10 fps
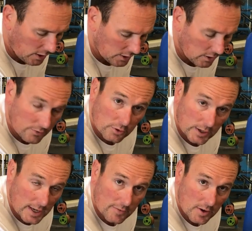I'd go for a
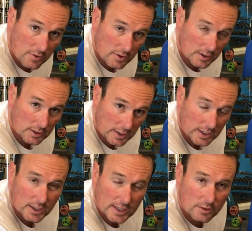heavier thing
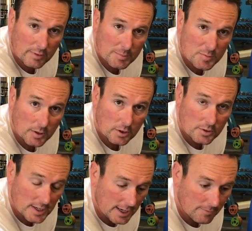and get the reps below
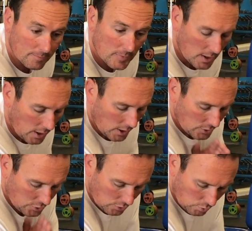10.
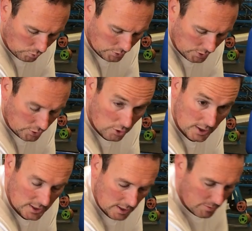Do also try
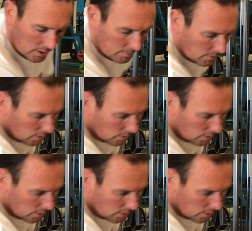some of them